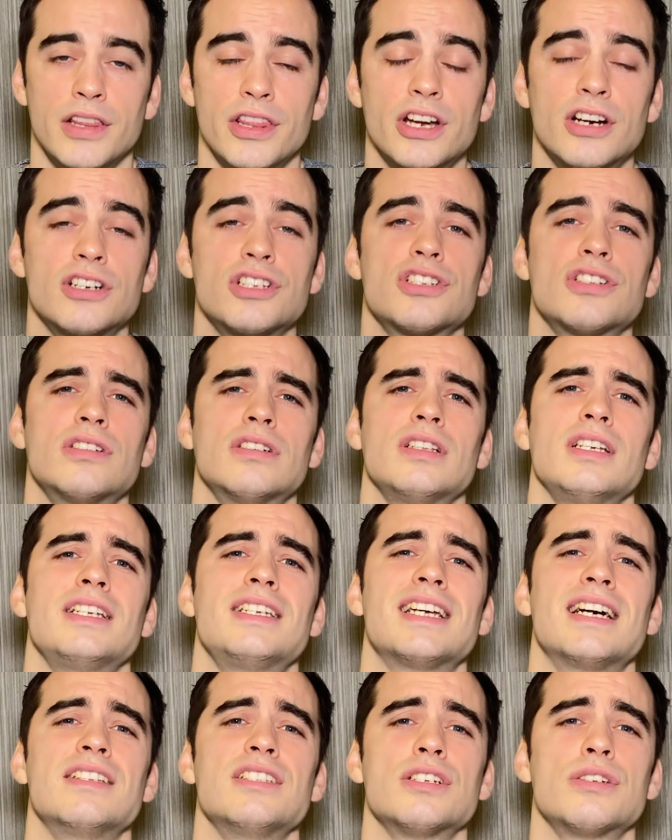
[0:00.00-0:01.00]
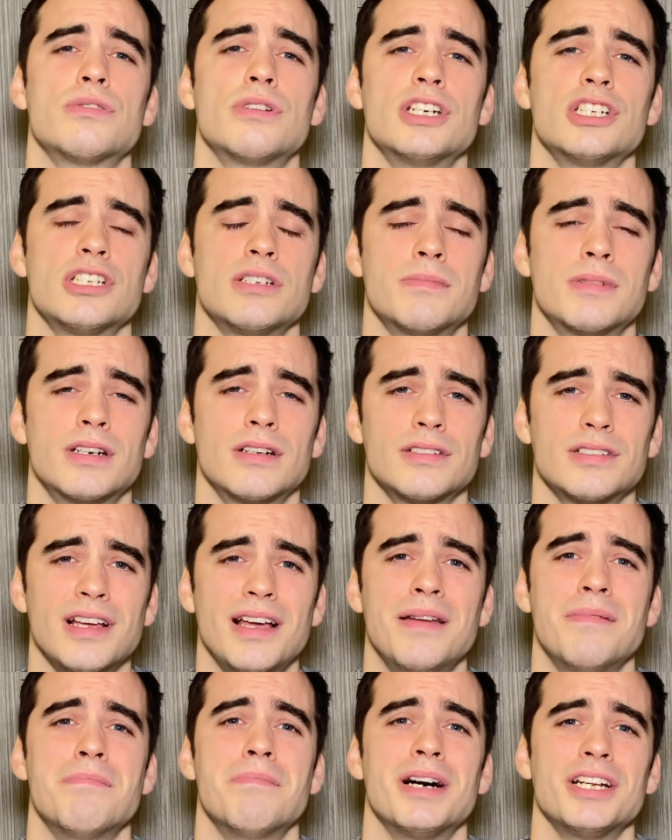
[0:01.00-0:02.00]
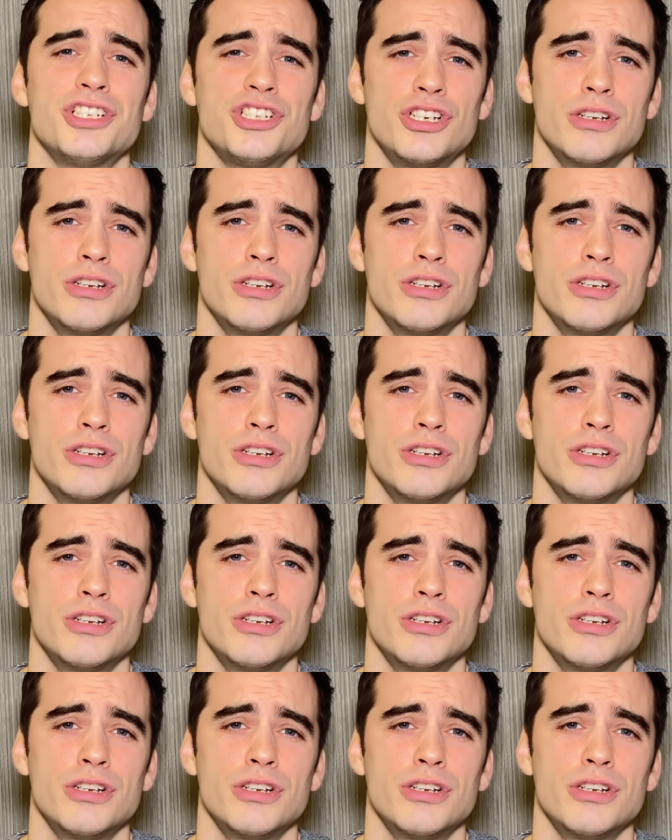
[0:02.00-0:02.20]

There are certainly tons of question marks and much